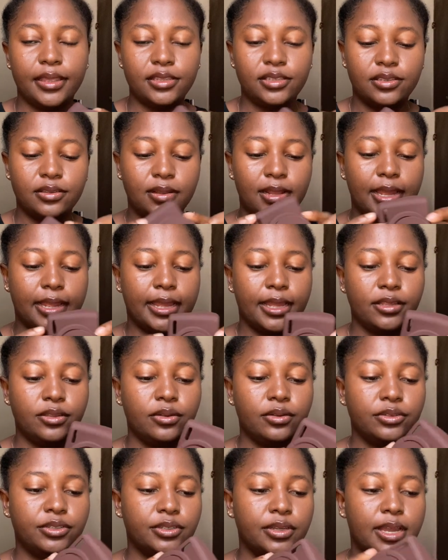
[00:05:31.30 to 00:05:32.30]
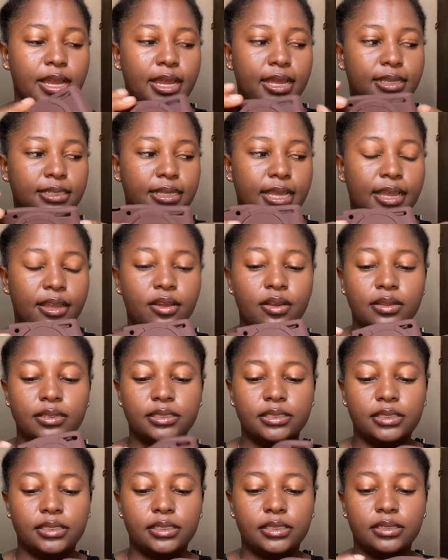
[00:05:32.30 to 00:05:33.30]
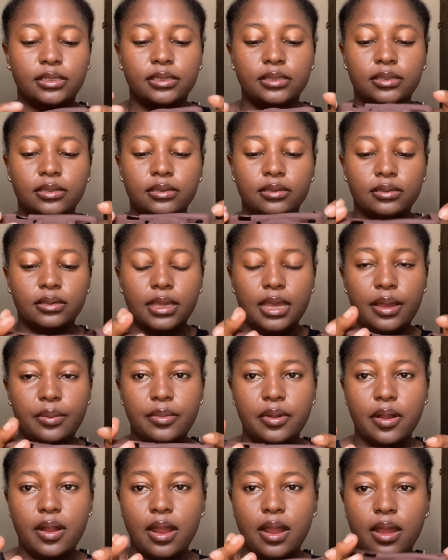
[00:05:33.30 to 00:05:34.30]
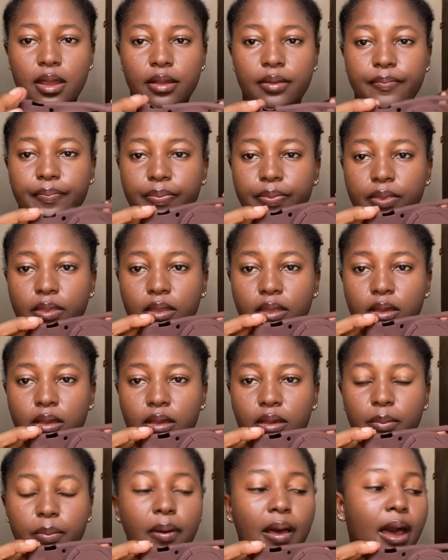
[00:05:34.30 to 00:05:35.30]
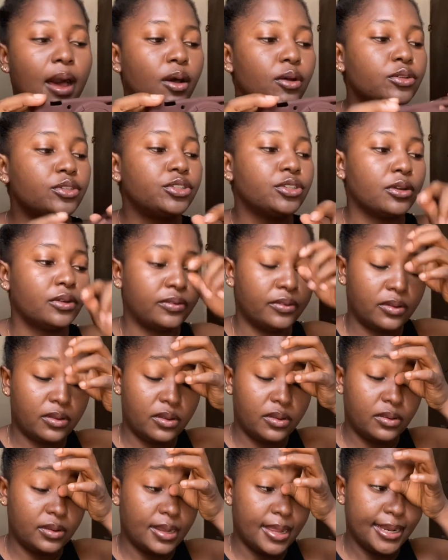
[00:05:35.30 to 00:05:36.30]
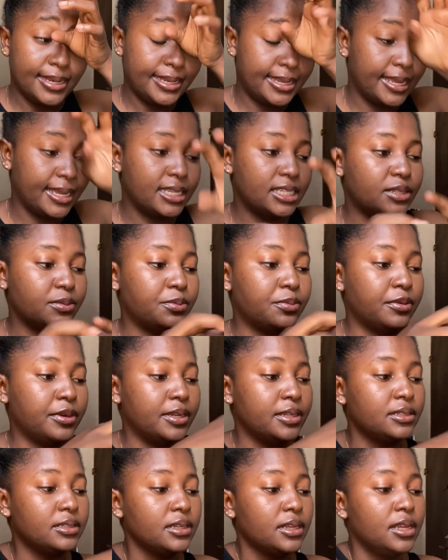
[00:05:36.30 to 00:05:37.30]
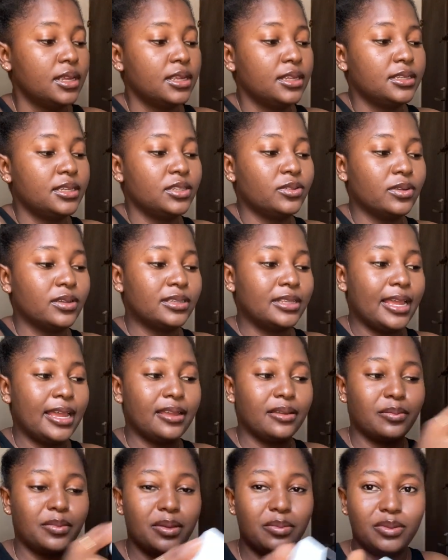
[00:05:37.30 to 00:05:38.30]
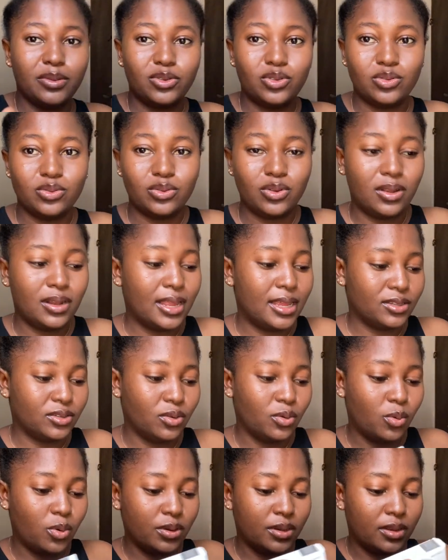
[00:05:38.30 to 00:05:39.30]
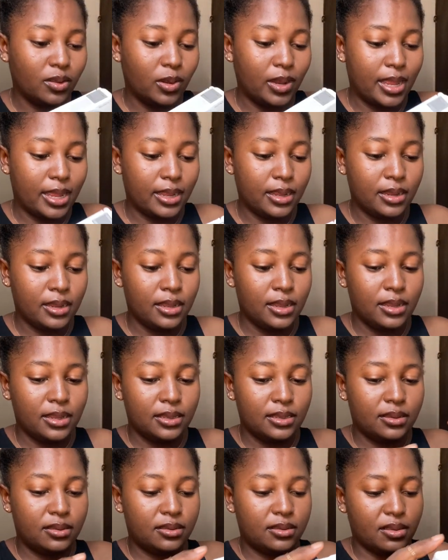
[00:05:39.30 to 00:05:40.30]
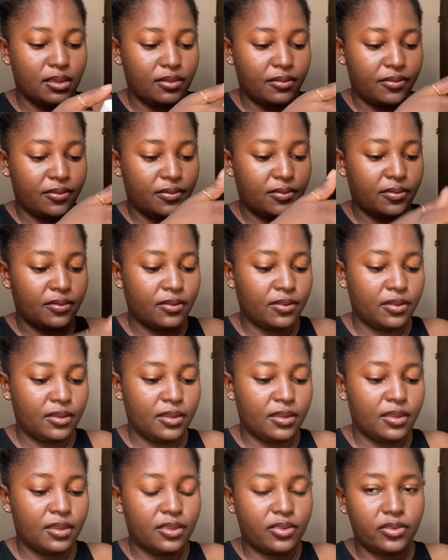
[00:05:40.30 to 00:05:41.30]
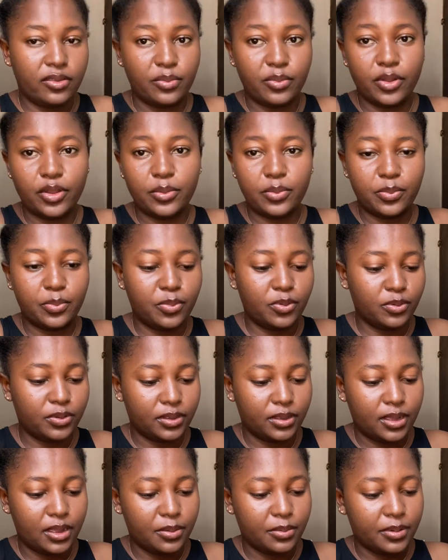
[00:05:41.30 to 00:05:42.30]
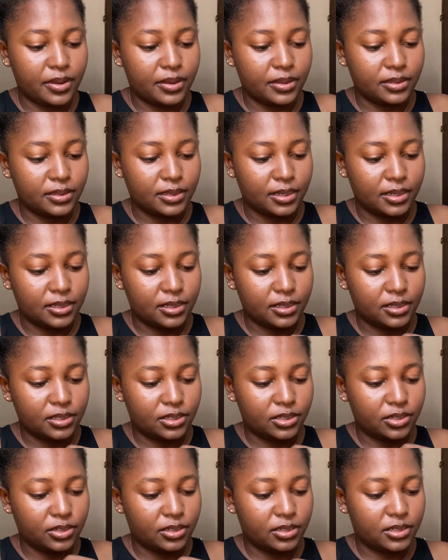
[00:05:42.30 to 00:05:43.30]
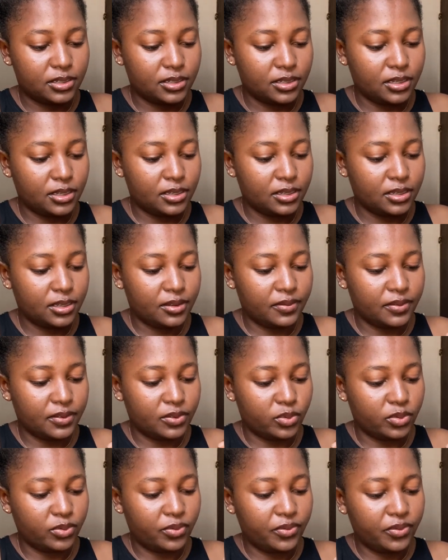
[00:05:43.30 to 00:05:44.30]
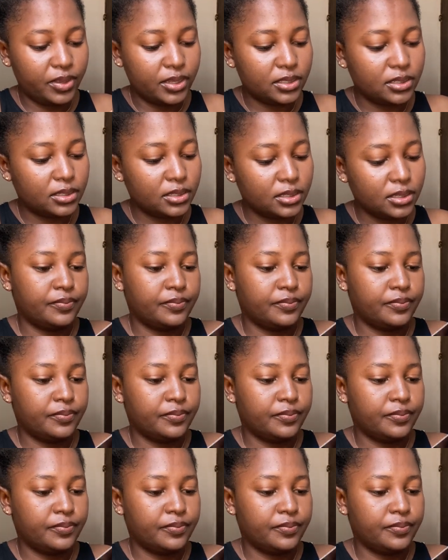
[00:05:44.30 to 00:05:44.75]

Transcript: so like I told you guys, I got the camera uh, pouch on AliExpress. This was like maybe two dollars or one dollar safe. So I'm going to put the camera inside, just just see if it will fit.